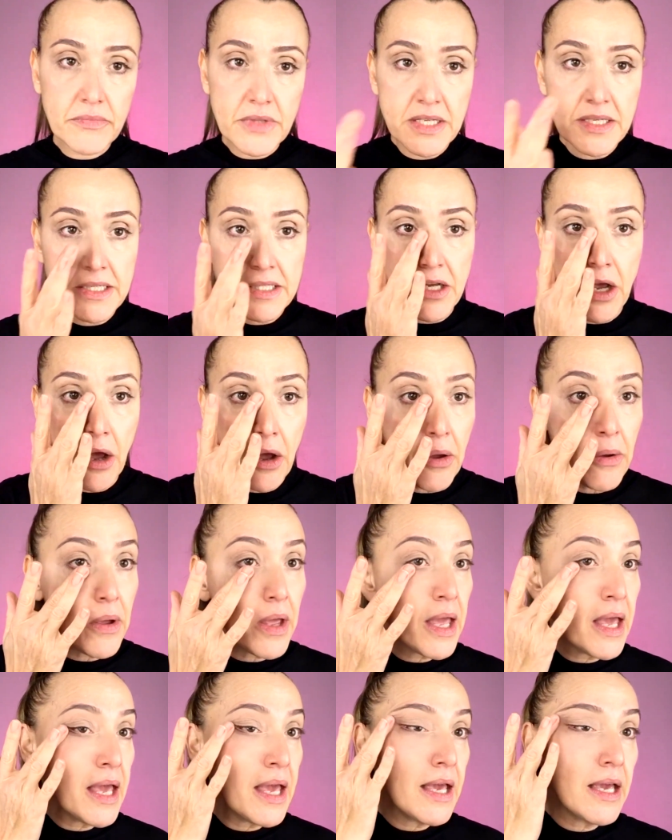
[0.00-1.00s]
So
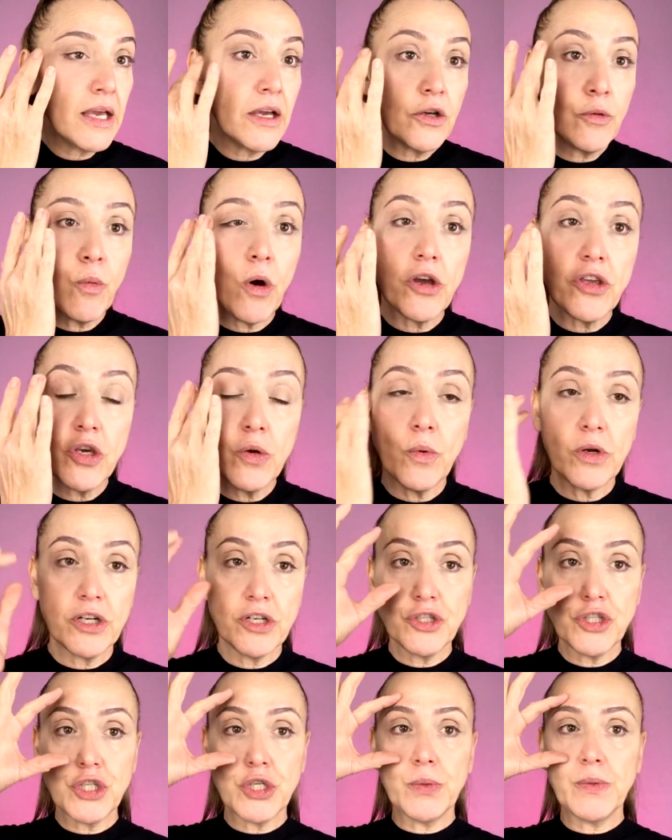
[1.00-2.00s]
what you want to
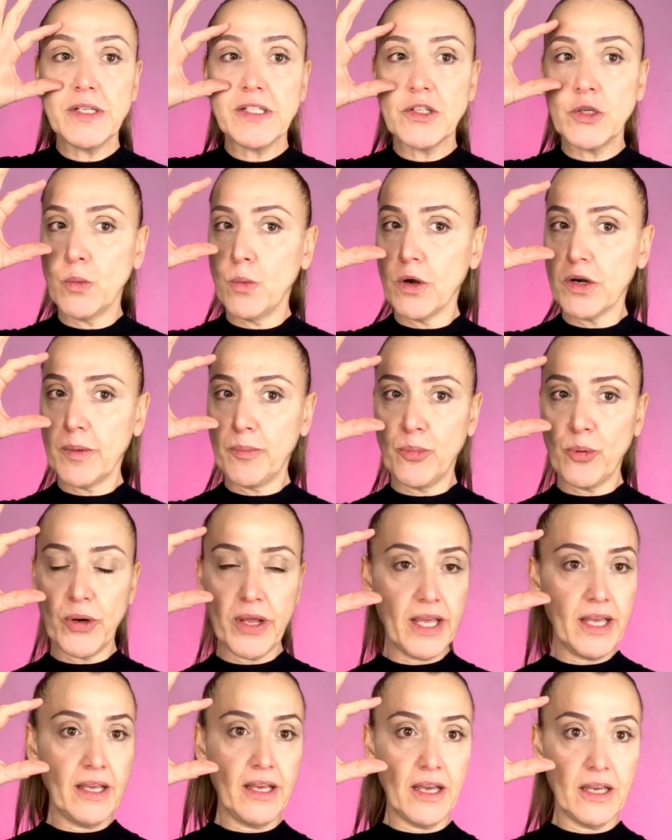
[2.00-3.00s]
do is you want to
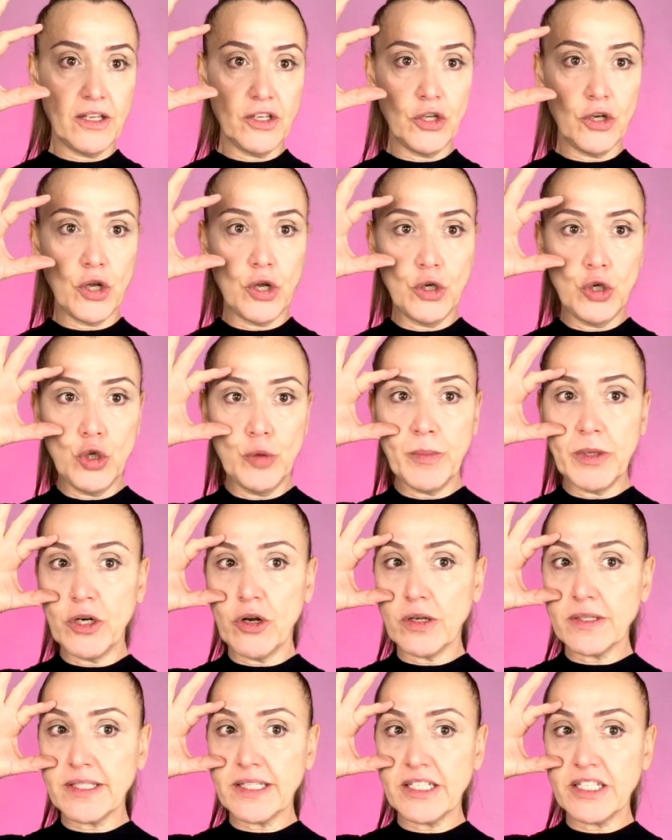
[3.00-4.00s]
bring,
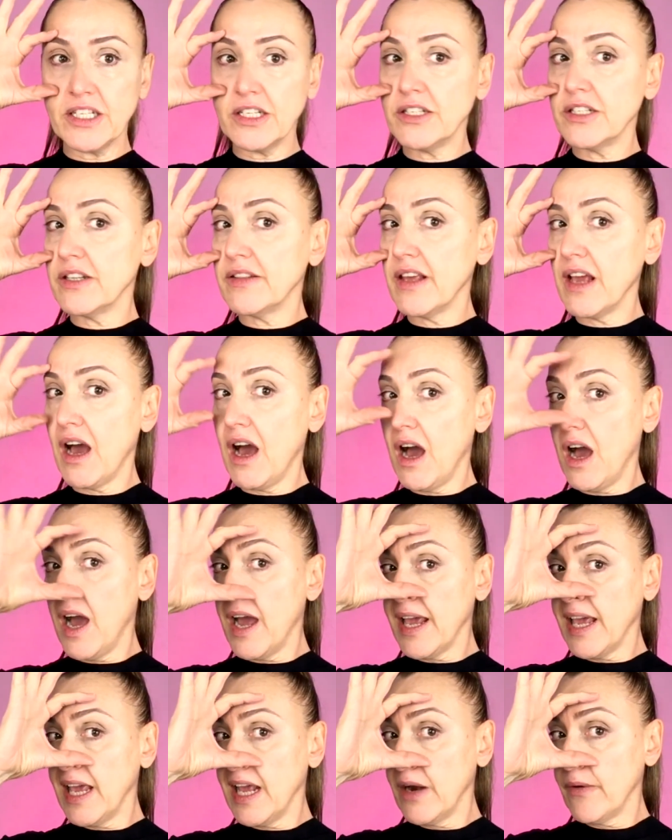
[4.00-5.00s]
luminosity to the
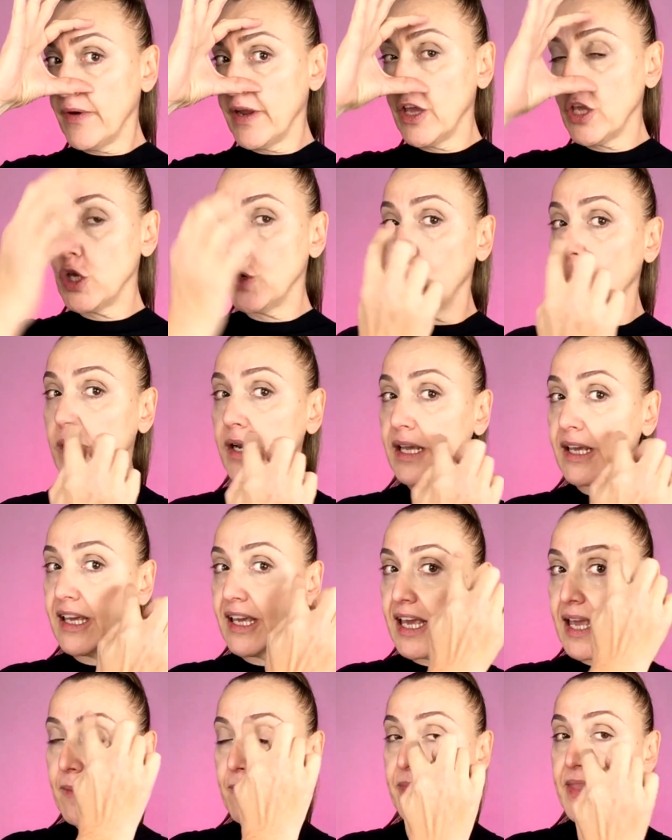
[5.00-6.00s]
eye area. You want to
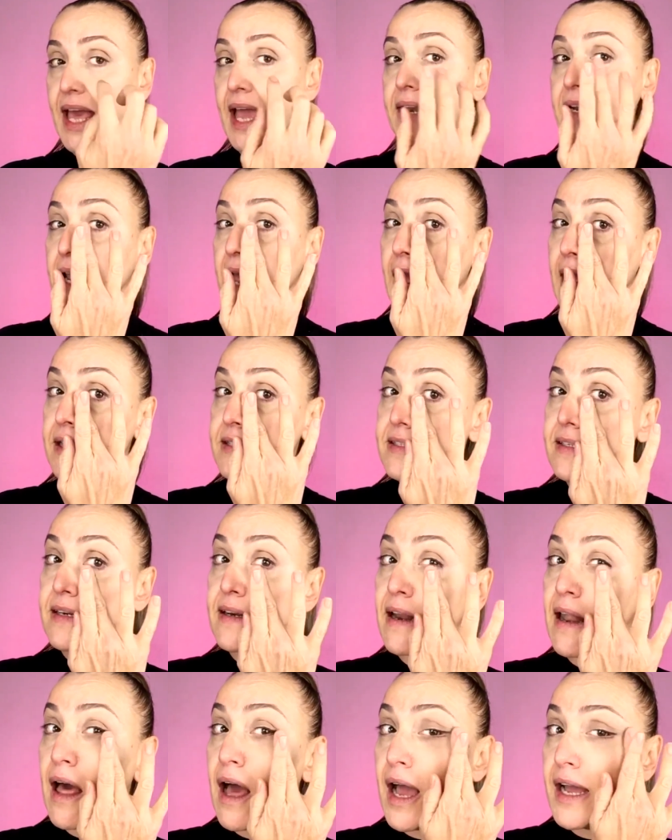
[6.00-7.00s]
keep that as
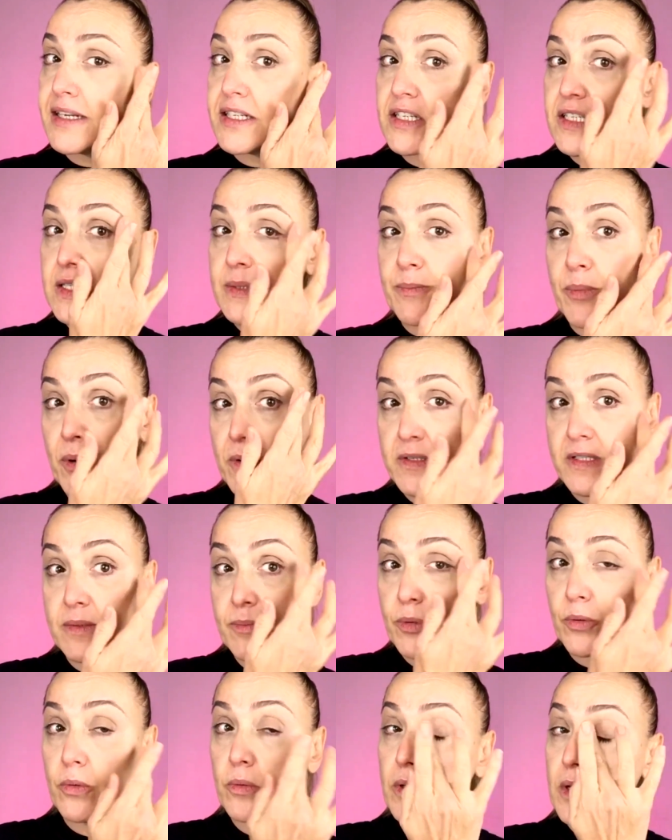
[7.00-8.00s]
light as
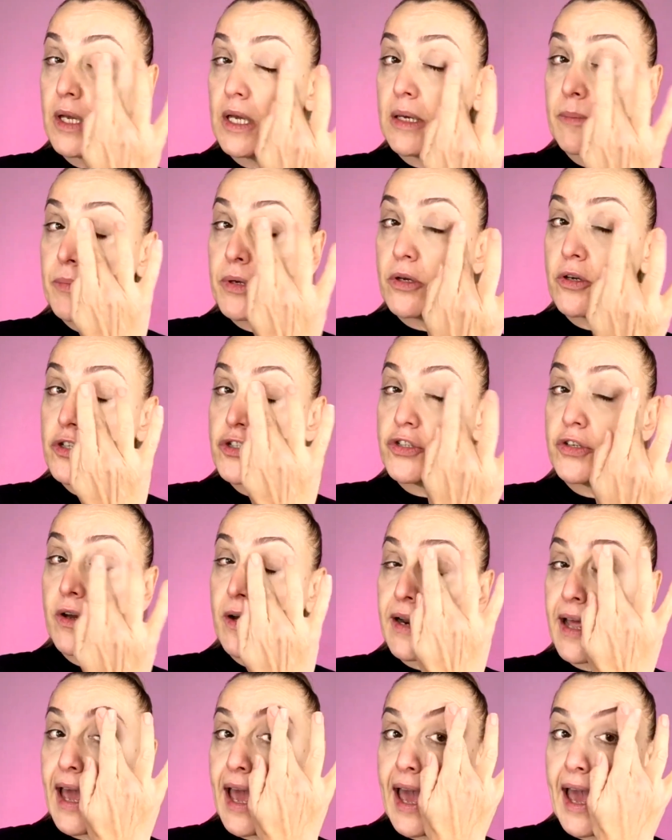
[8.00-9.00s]
possible because you're
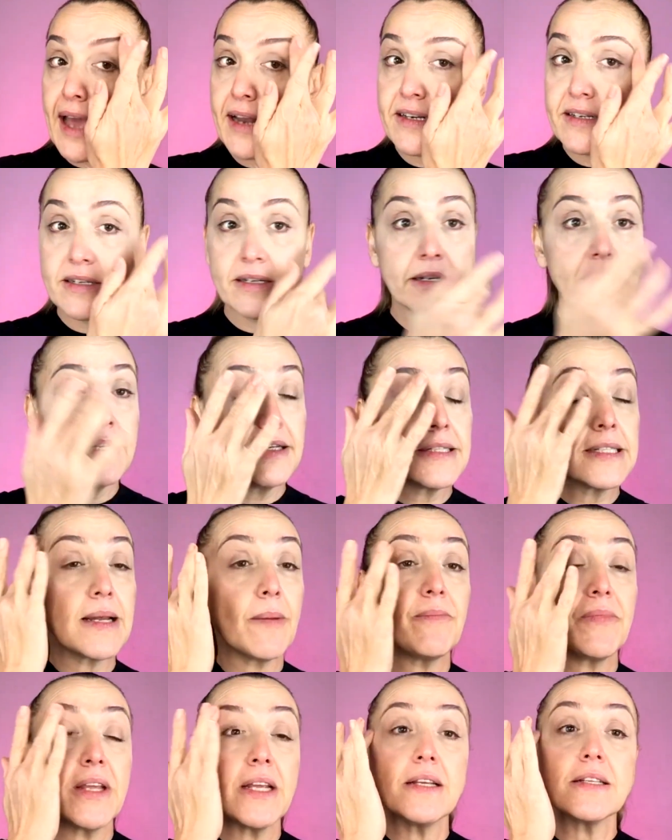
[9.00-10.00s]
going to add
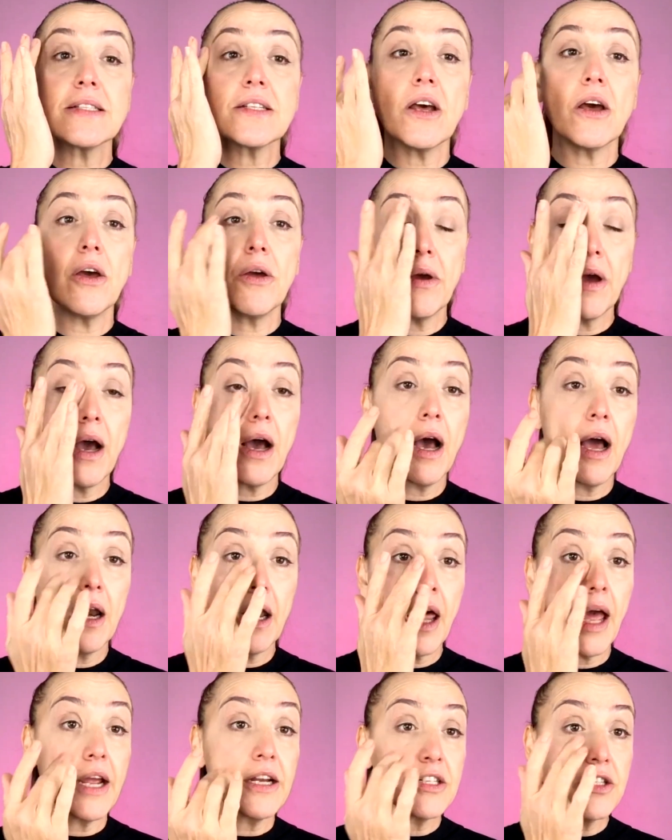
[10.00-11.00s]
something. So I
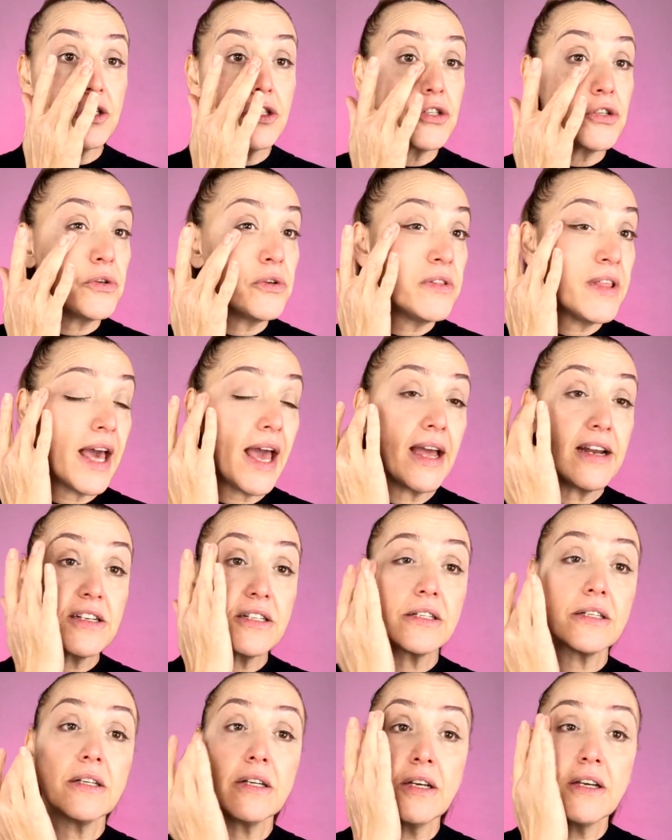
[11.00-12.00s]
like to do that
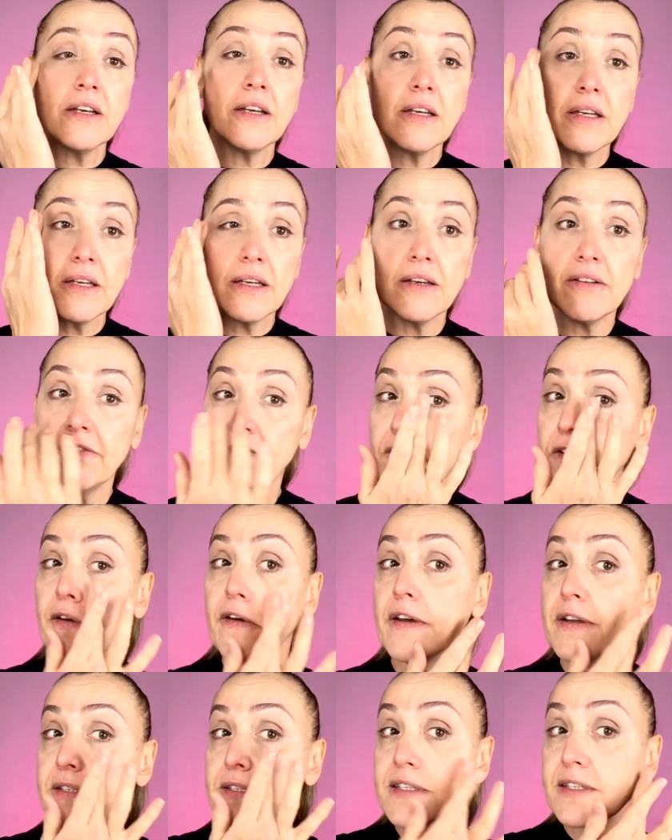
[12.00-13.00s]

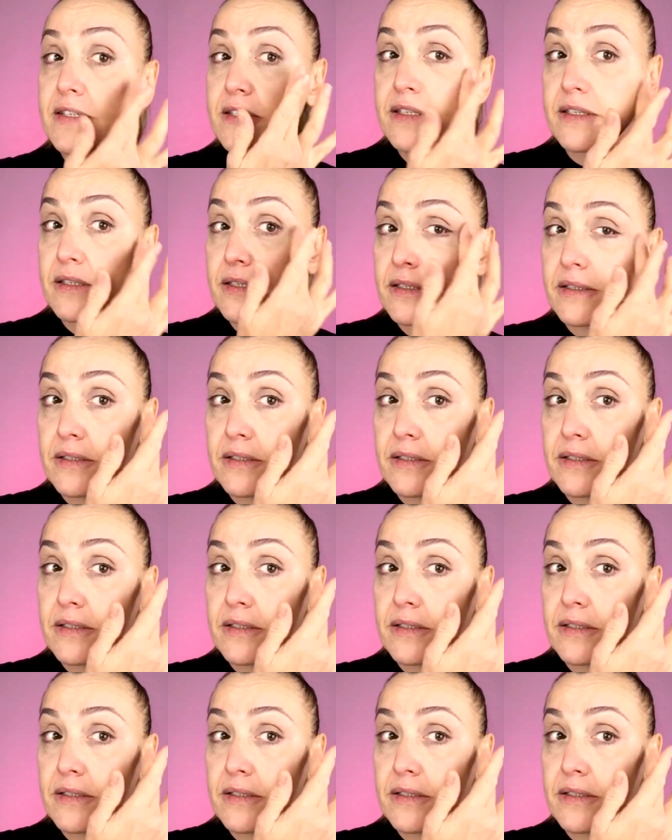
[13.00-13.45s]
first.